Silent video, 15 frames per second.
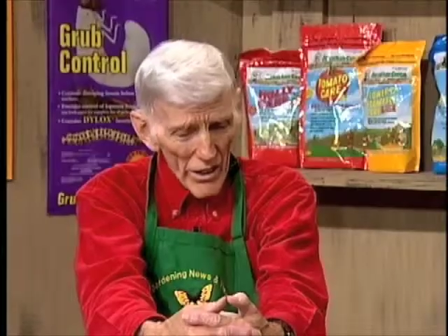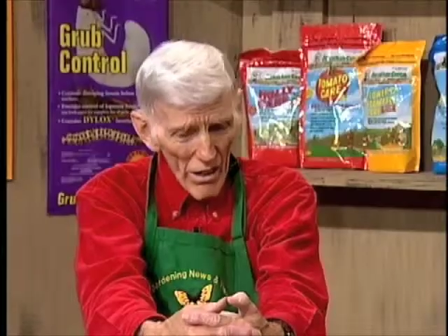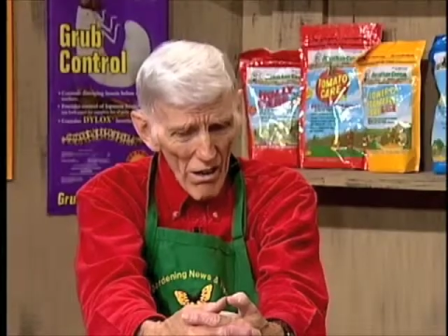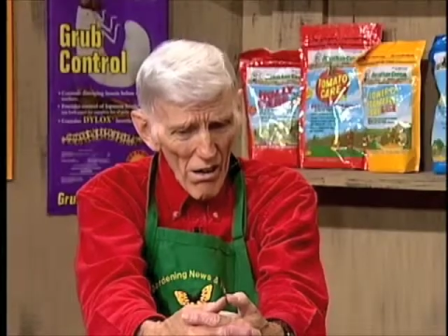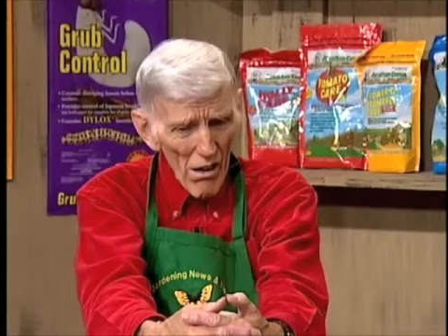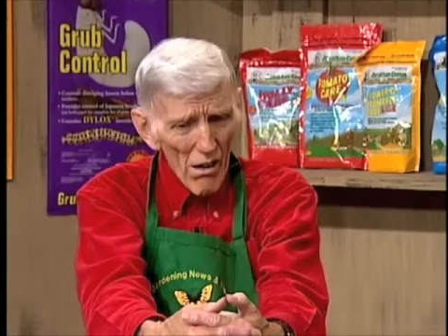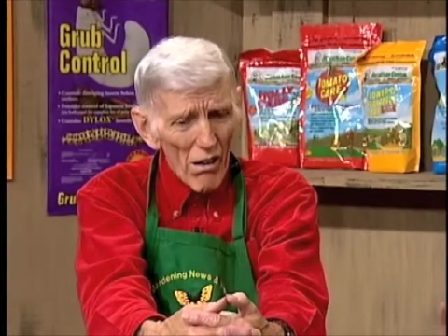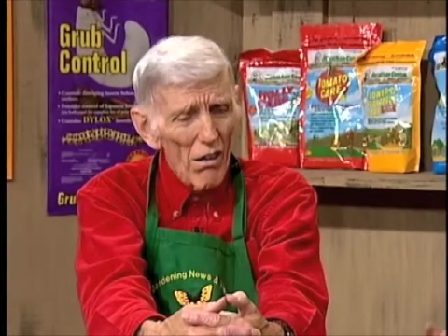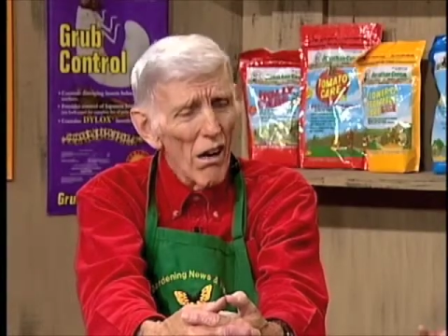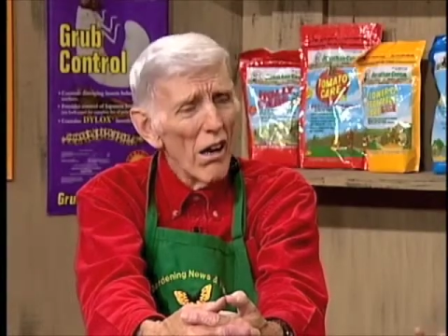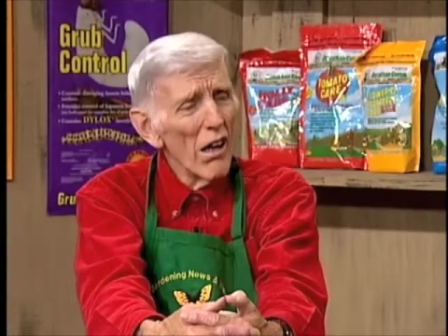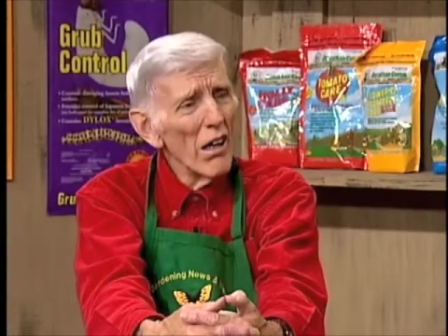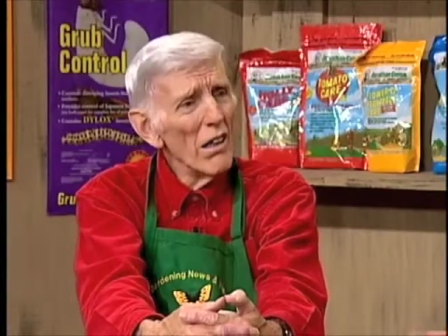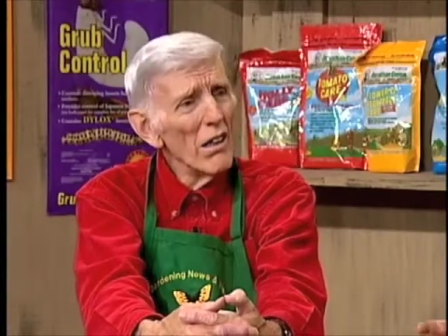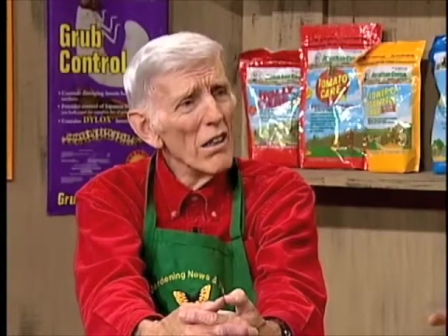yeah. to make a nest uh-huh. out
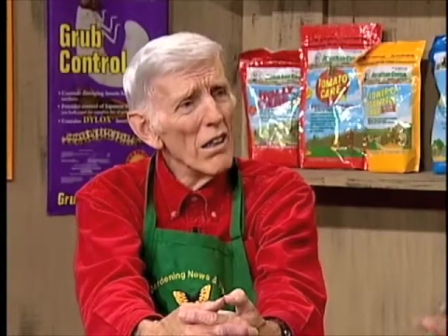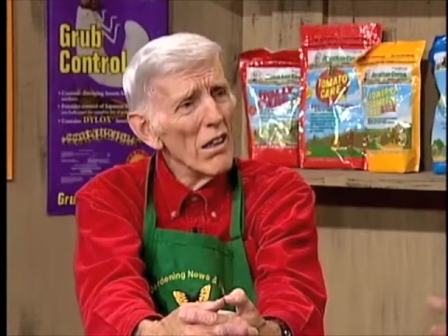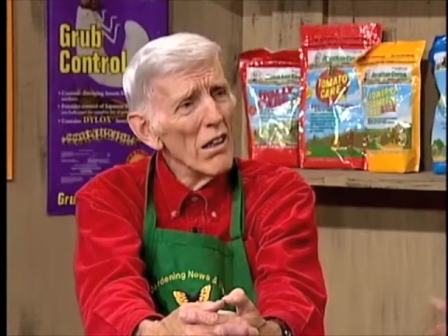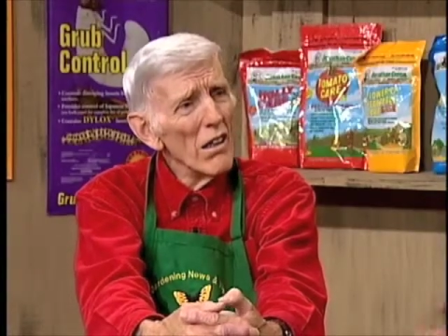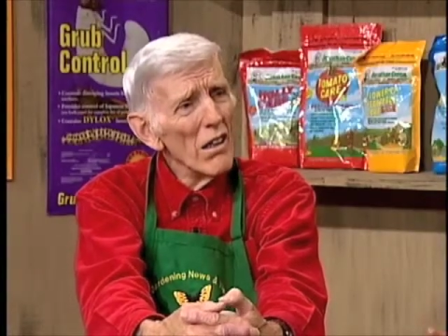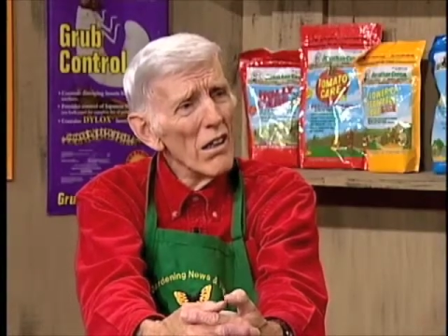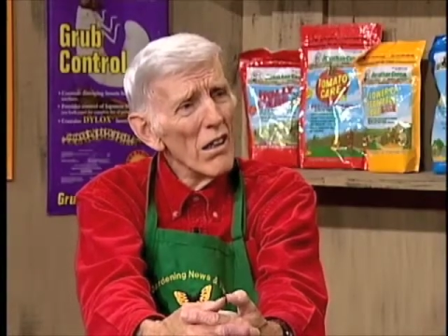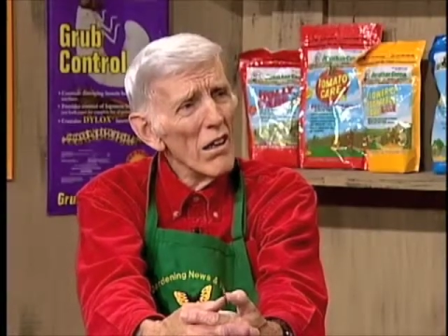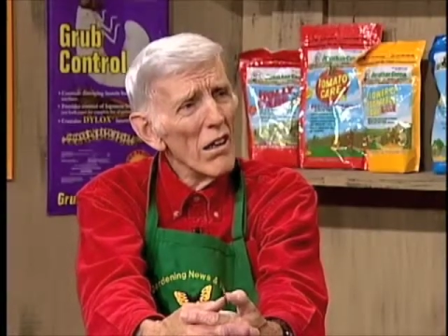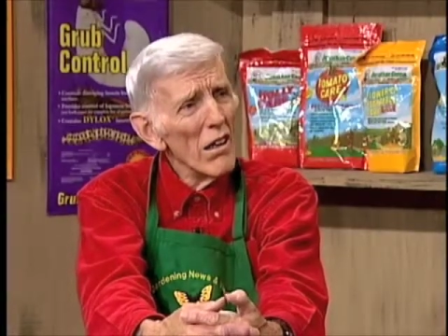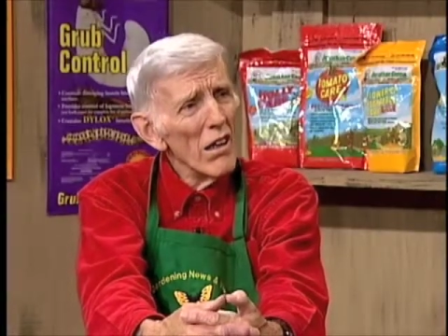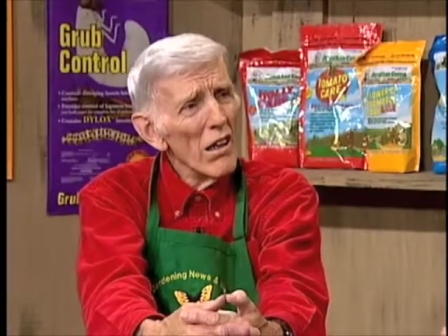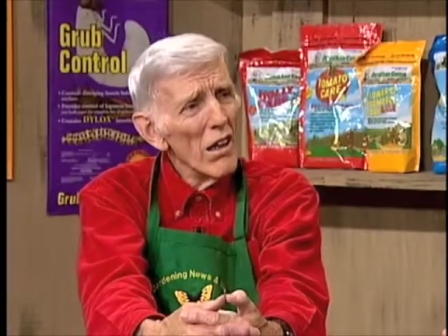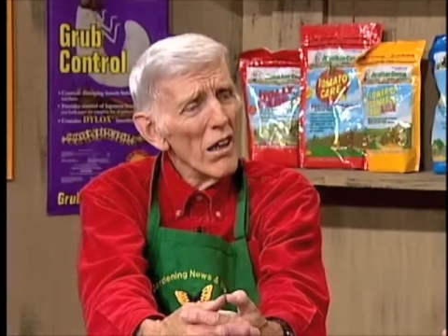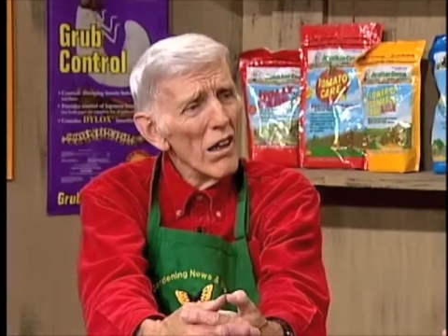of it, and it kills the
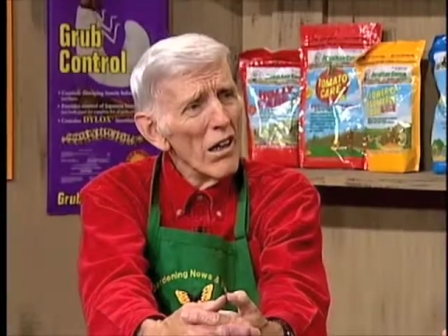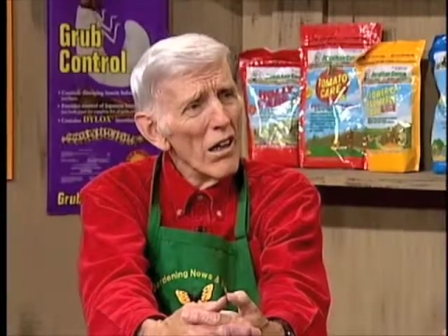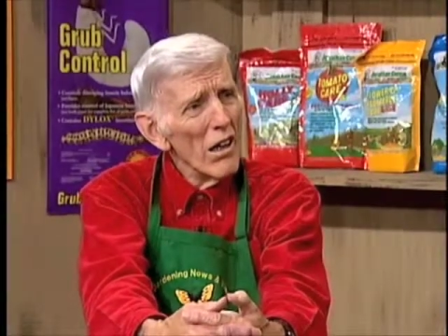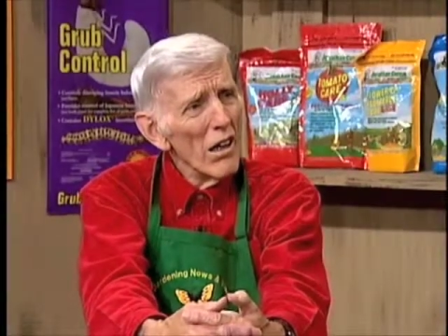ticks on the